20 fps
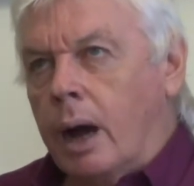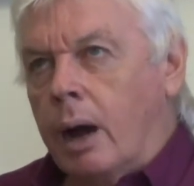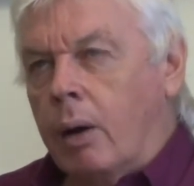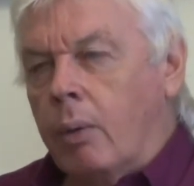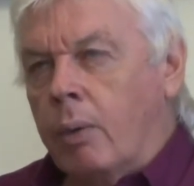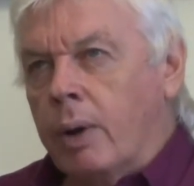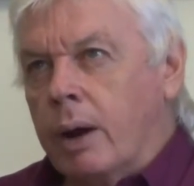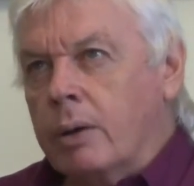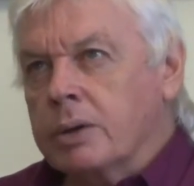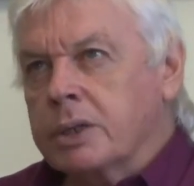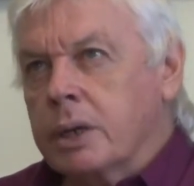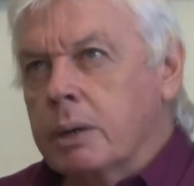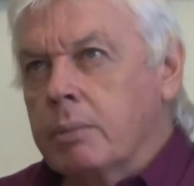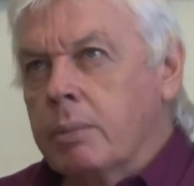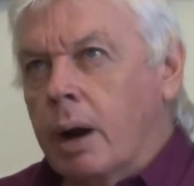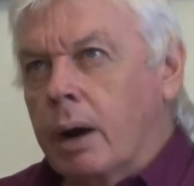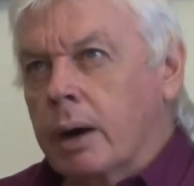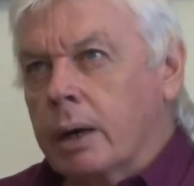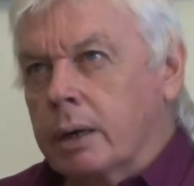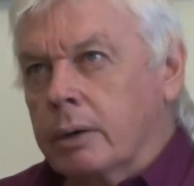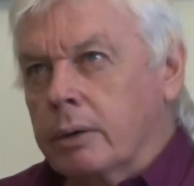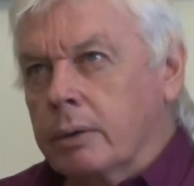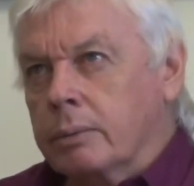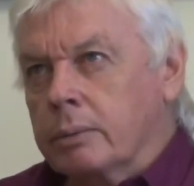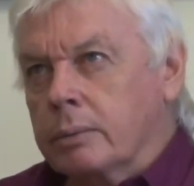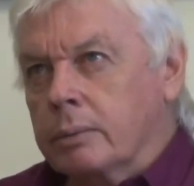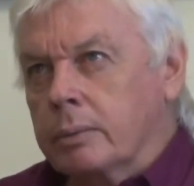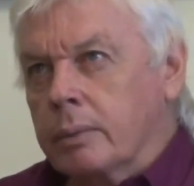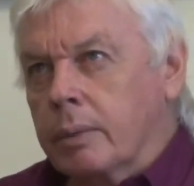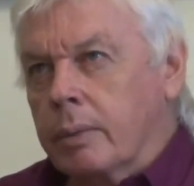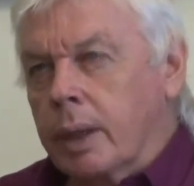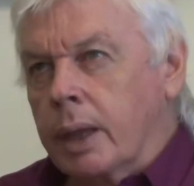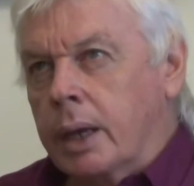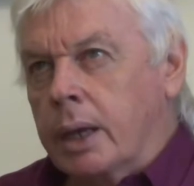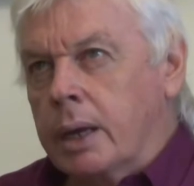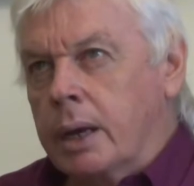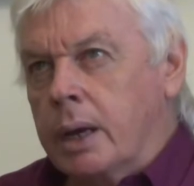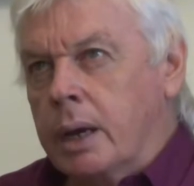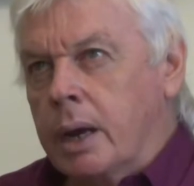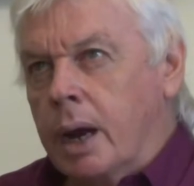when I was in America
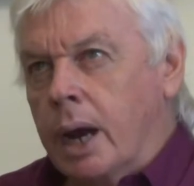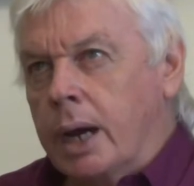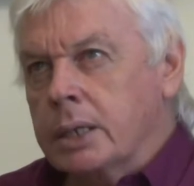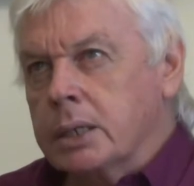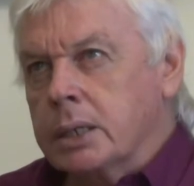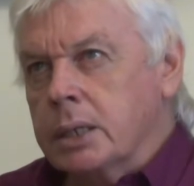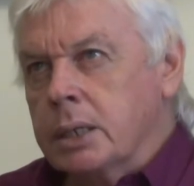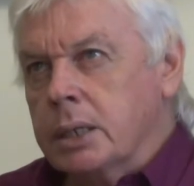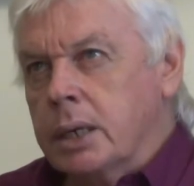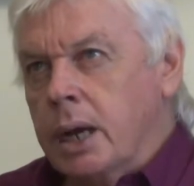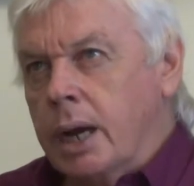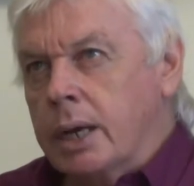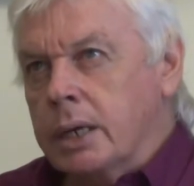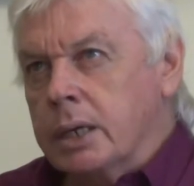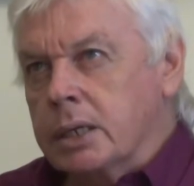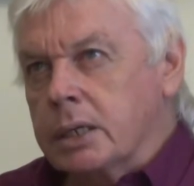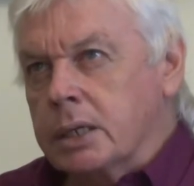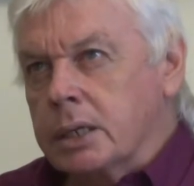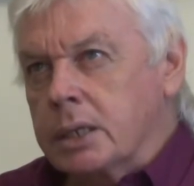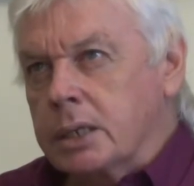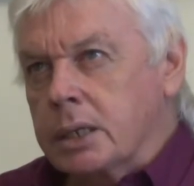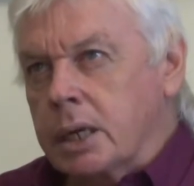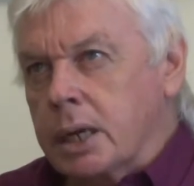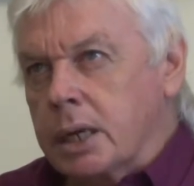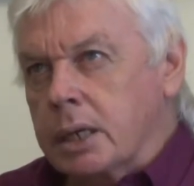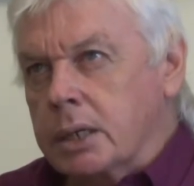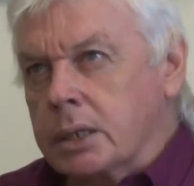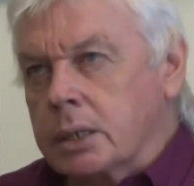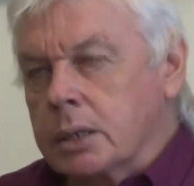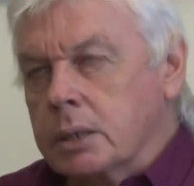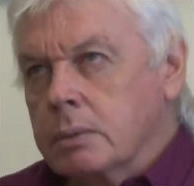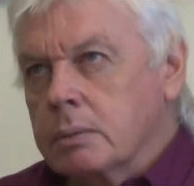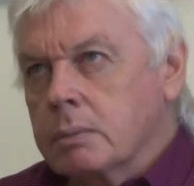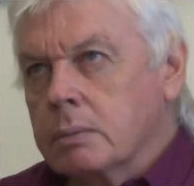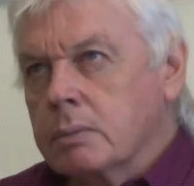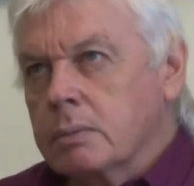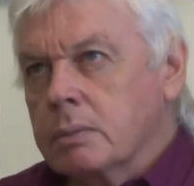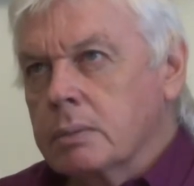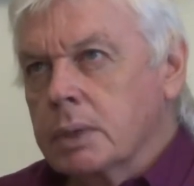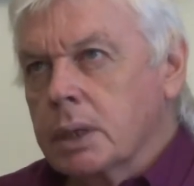in 1996,
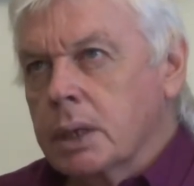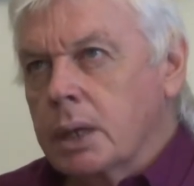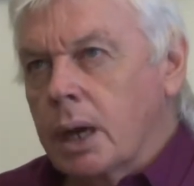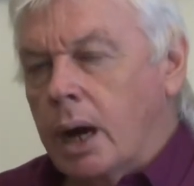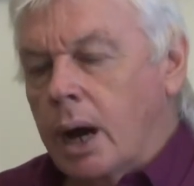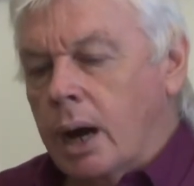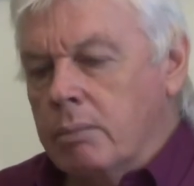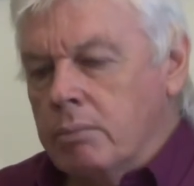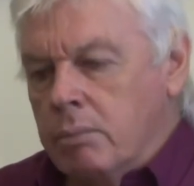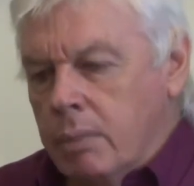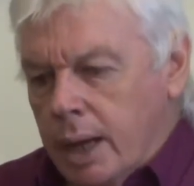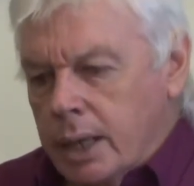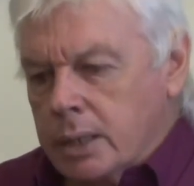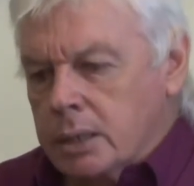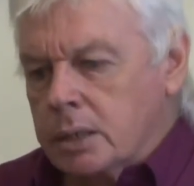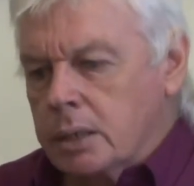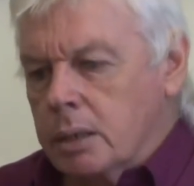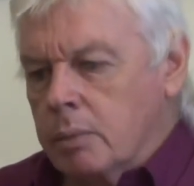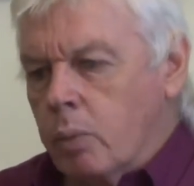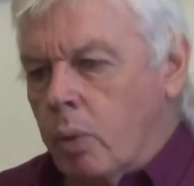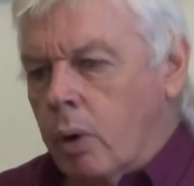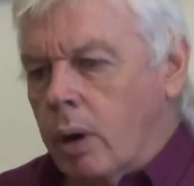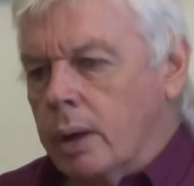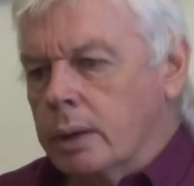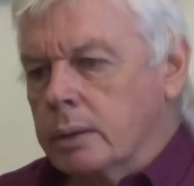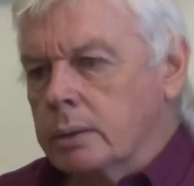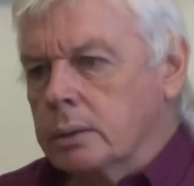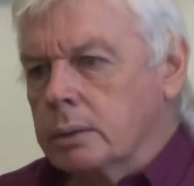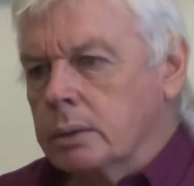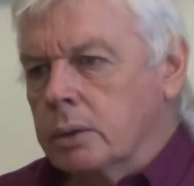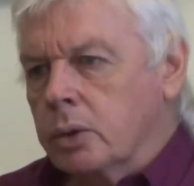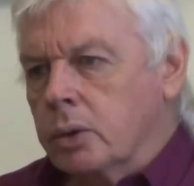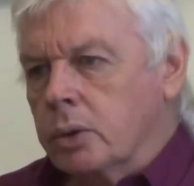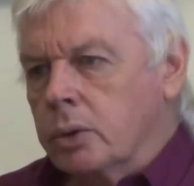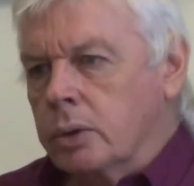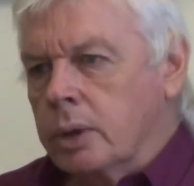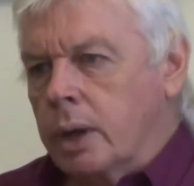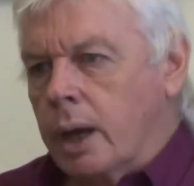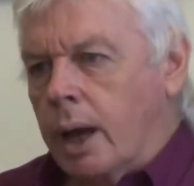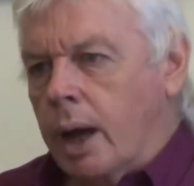I met someone
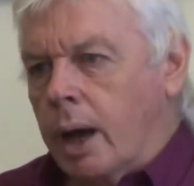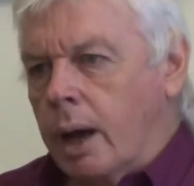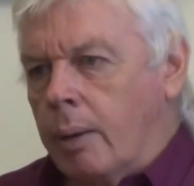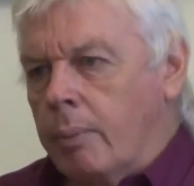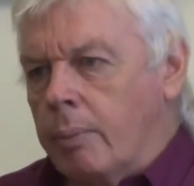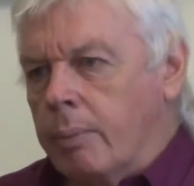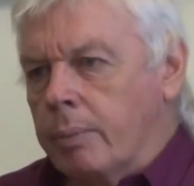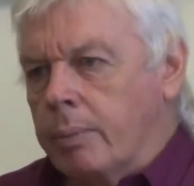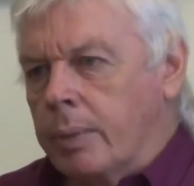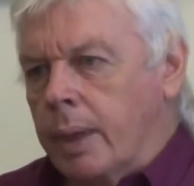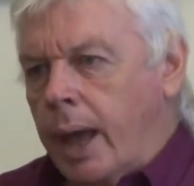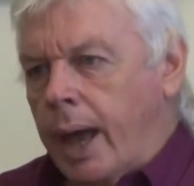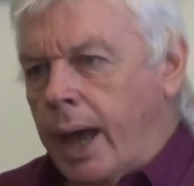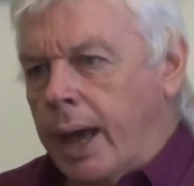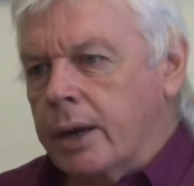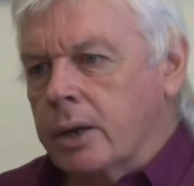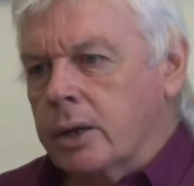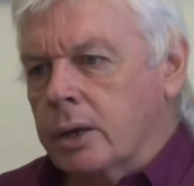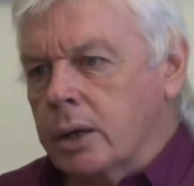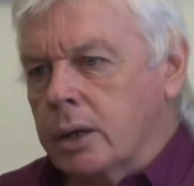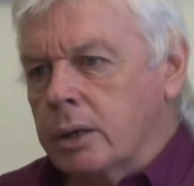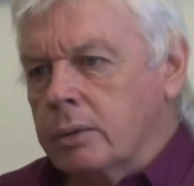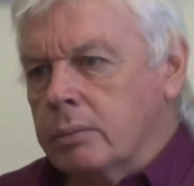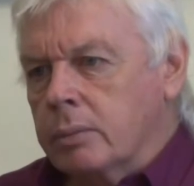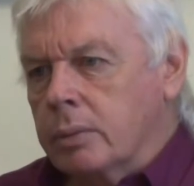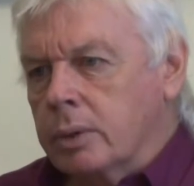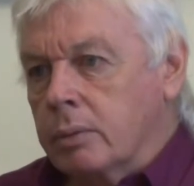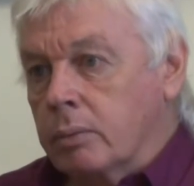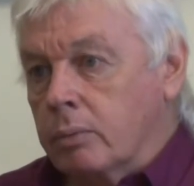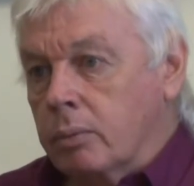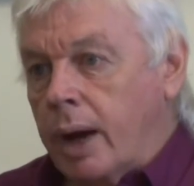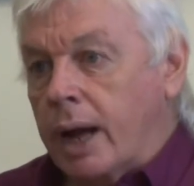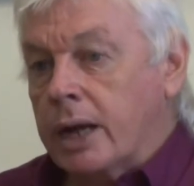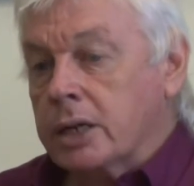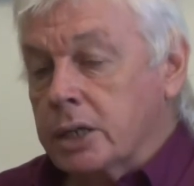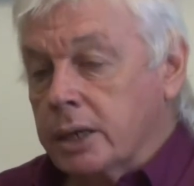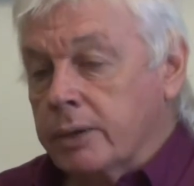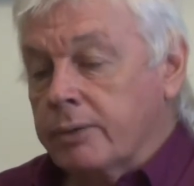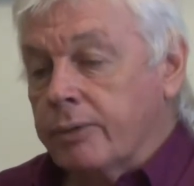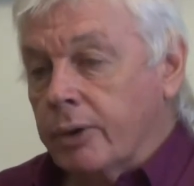who'd had her
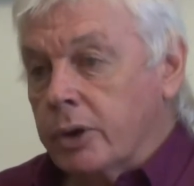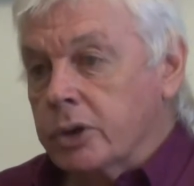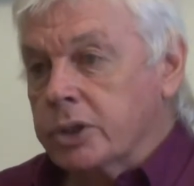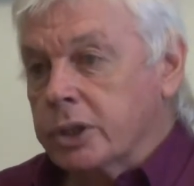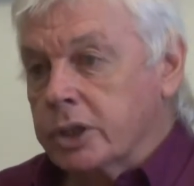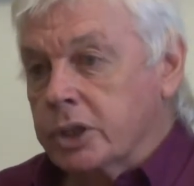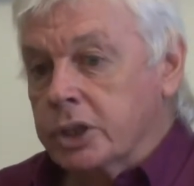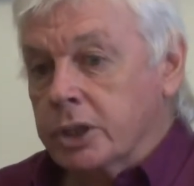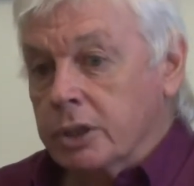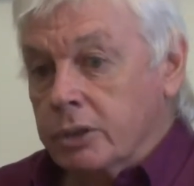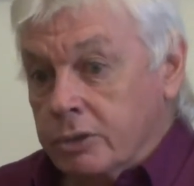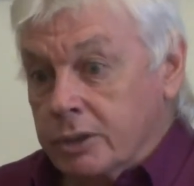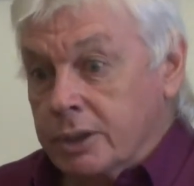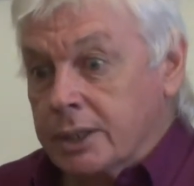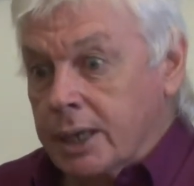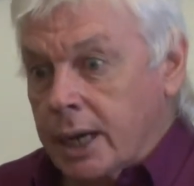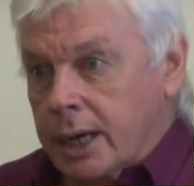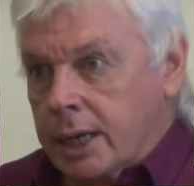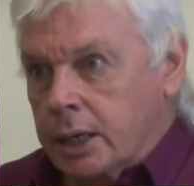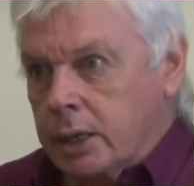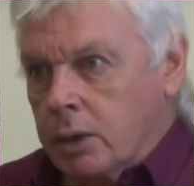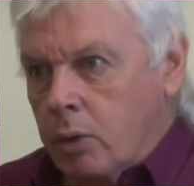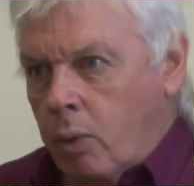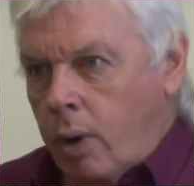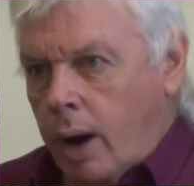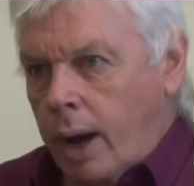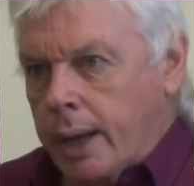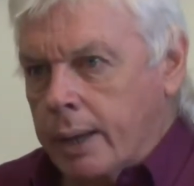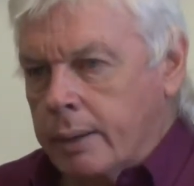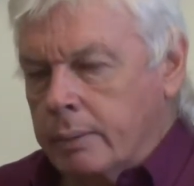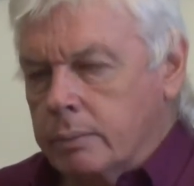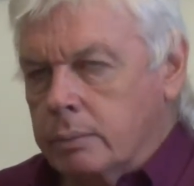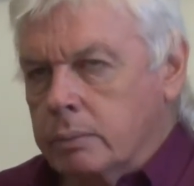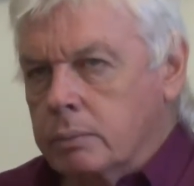actually foster children taken away,